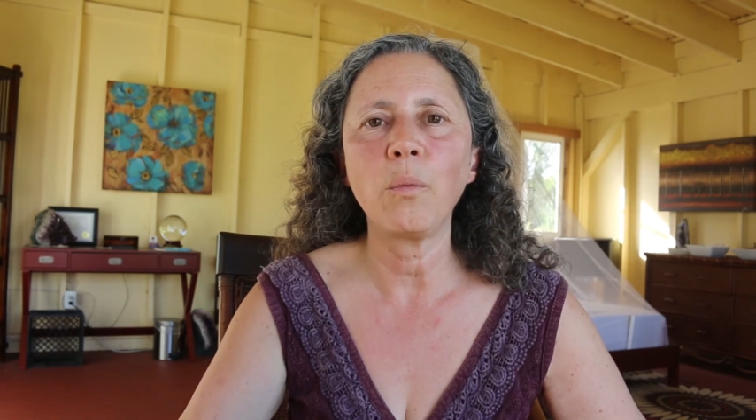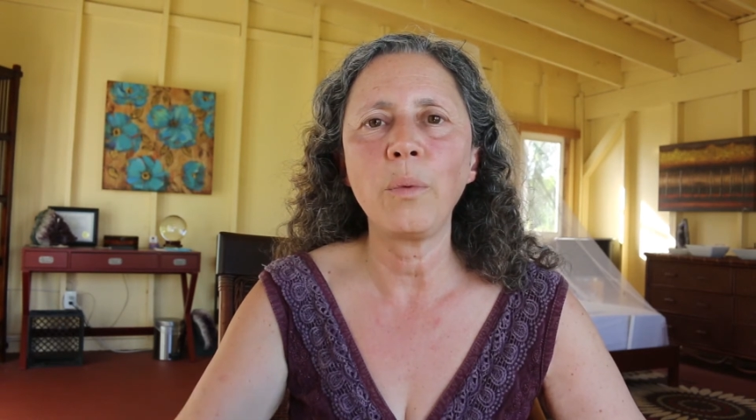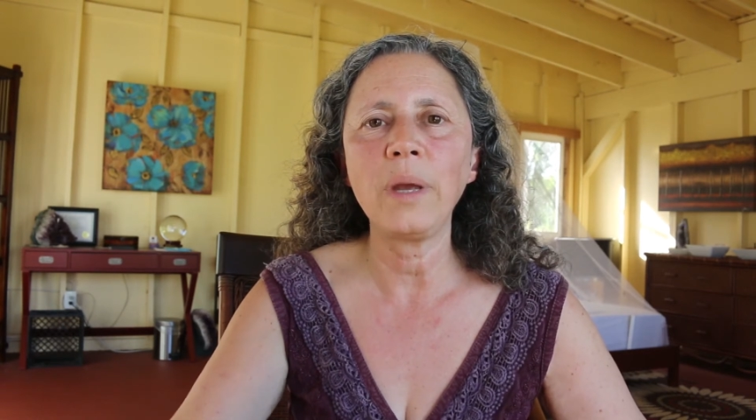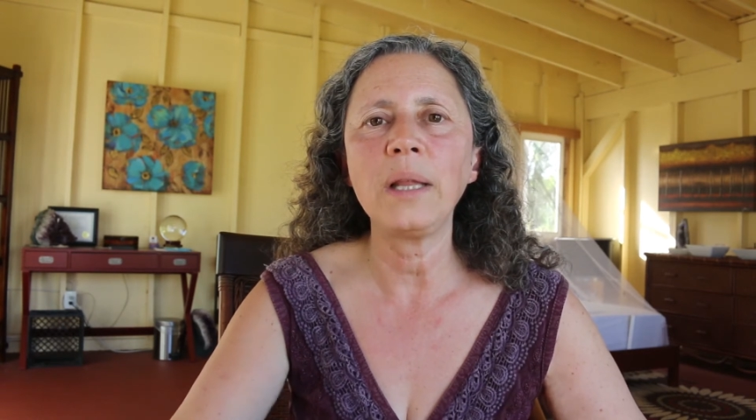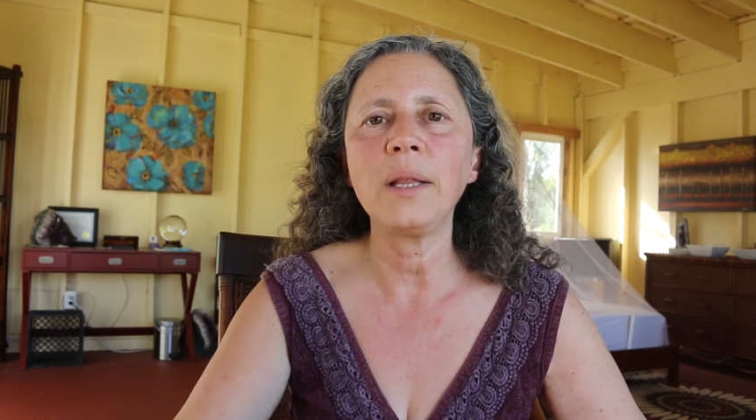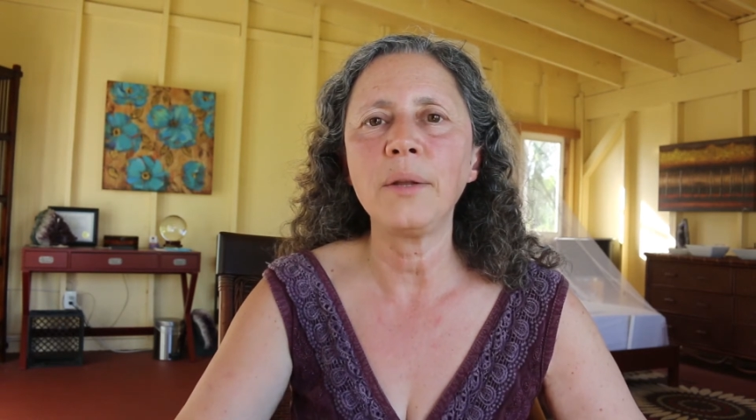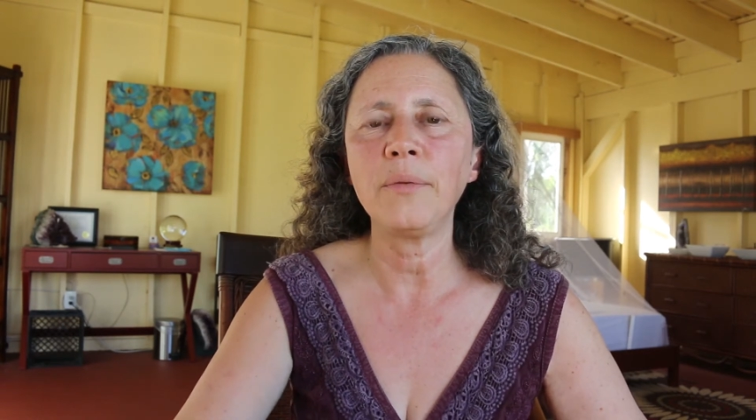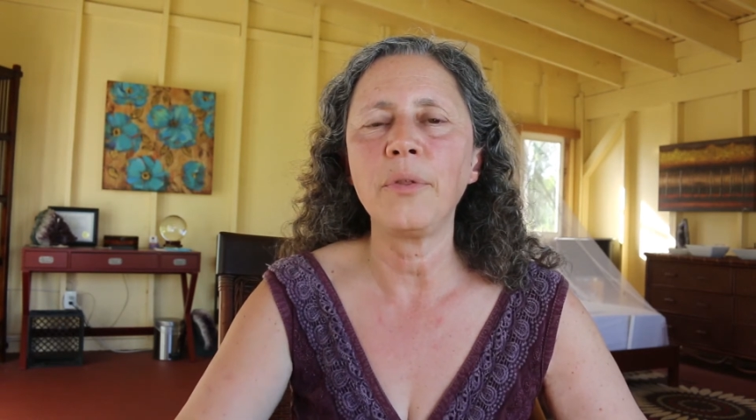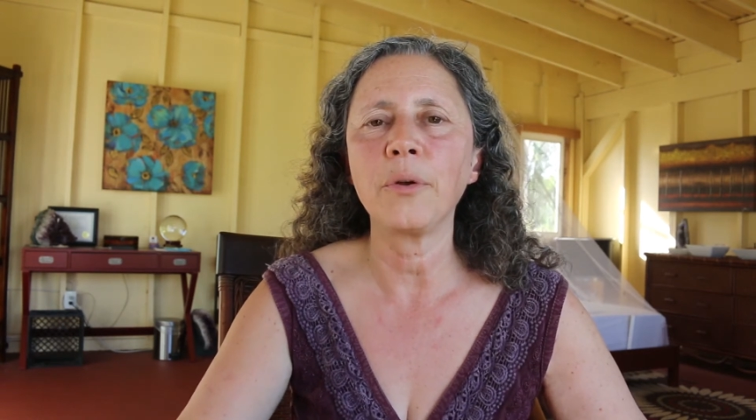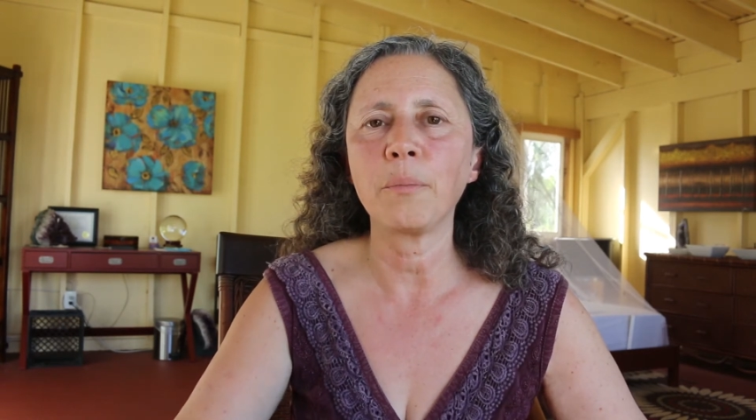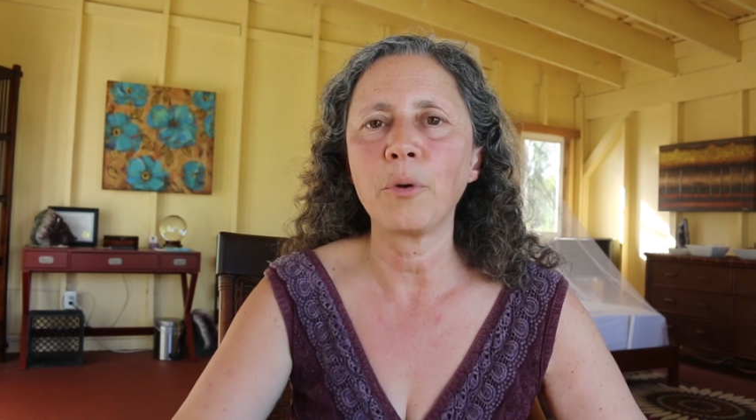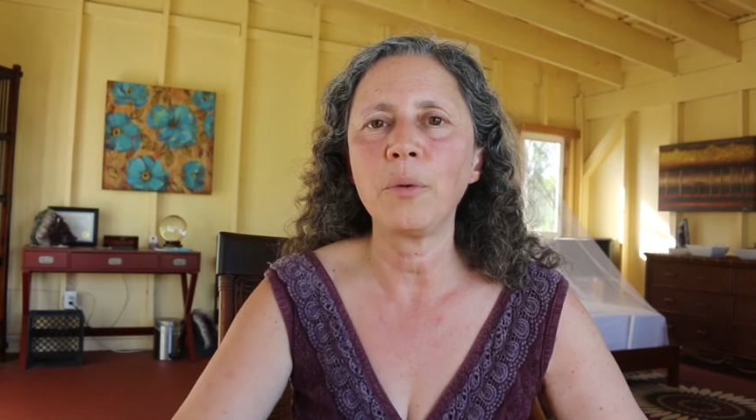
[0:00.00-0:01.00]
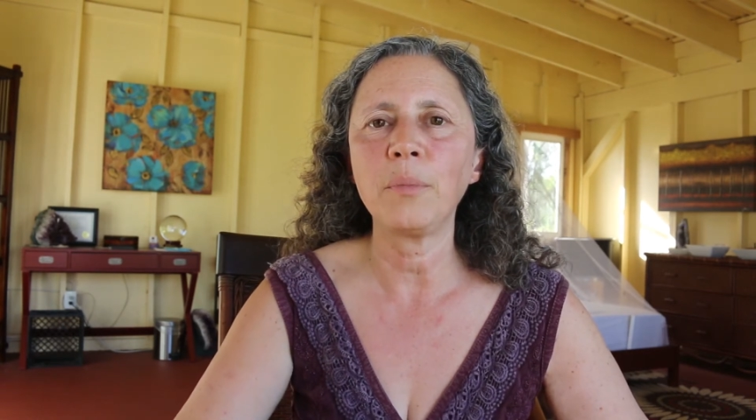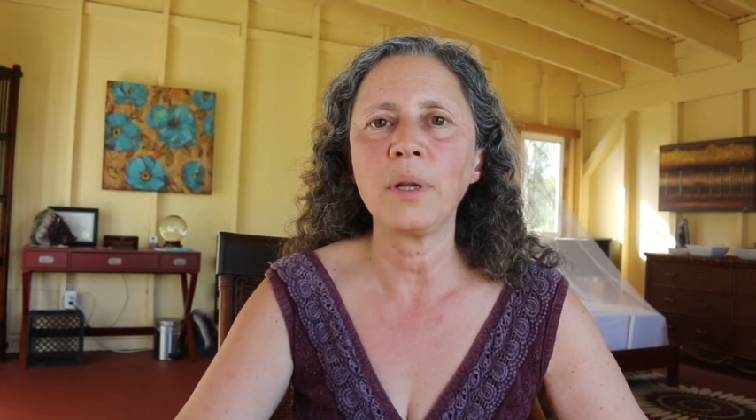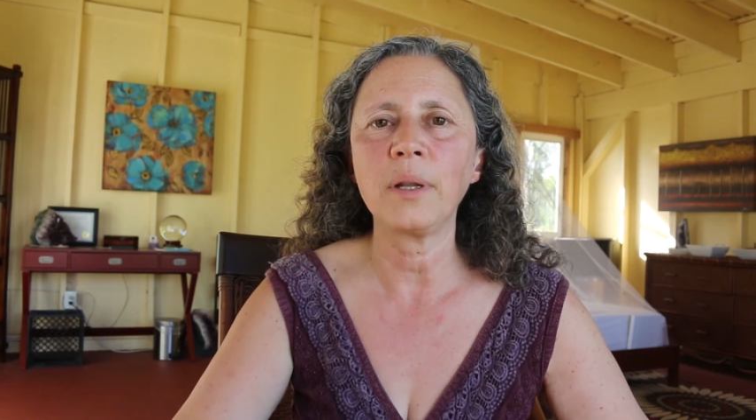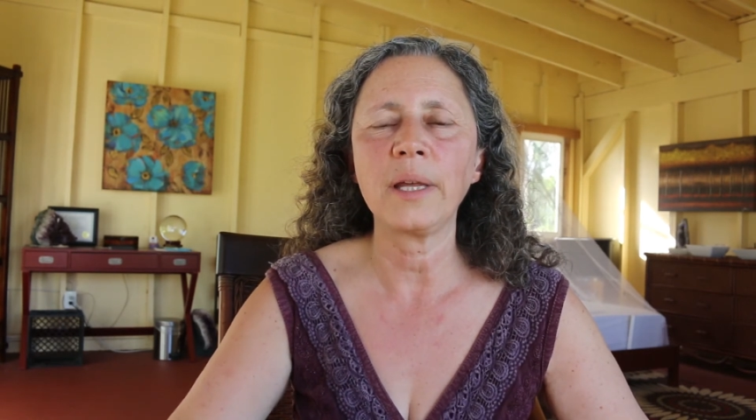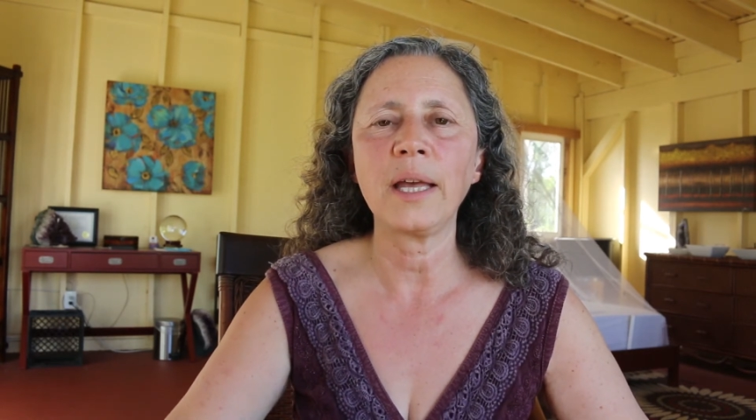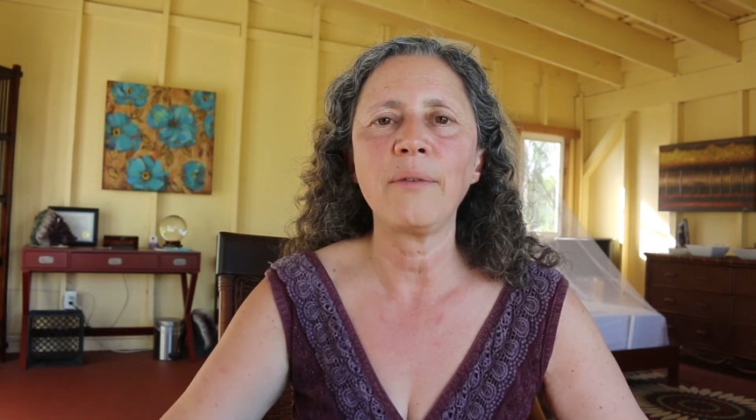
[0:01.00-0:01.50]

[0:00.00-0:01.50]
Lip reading: we lived there permanently.